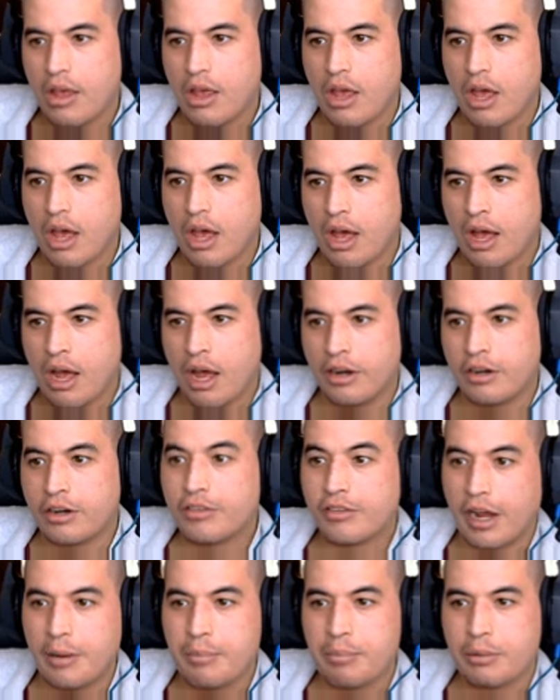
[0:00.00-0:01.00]
Uh, the
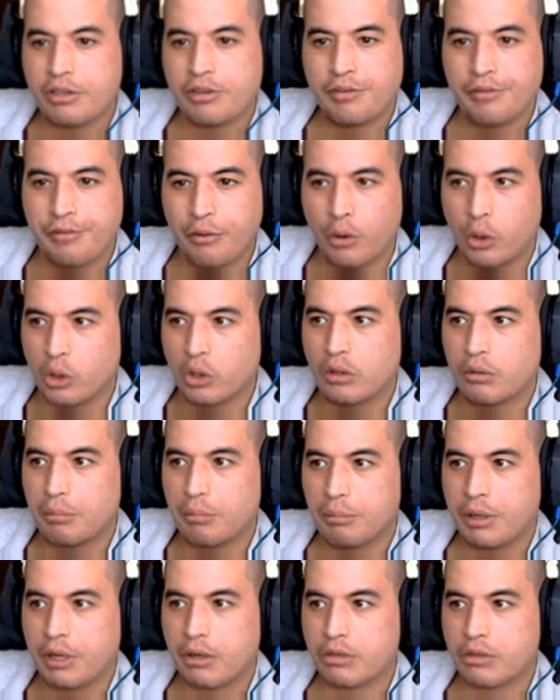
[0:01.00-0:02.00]
type is full
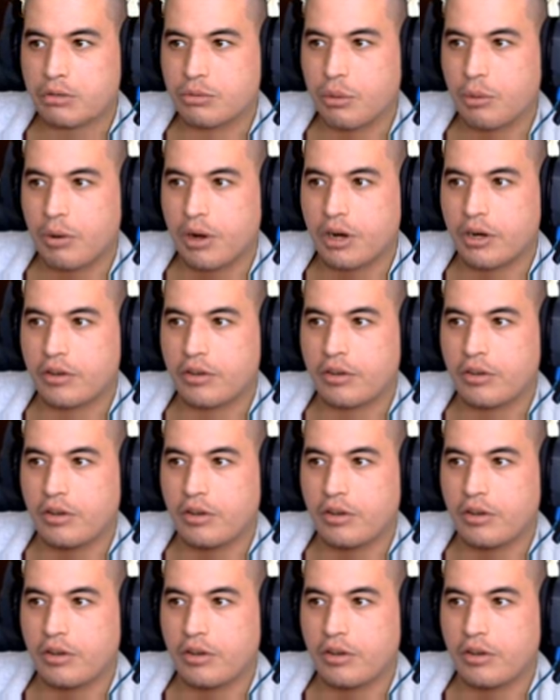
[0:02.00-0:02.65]
because we want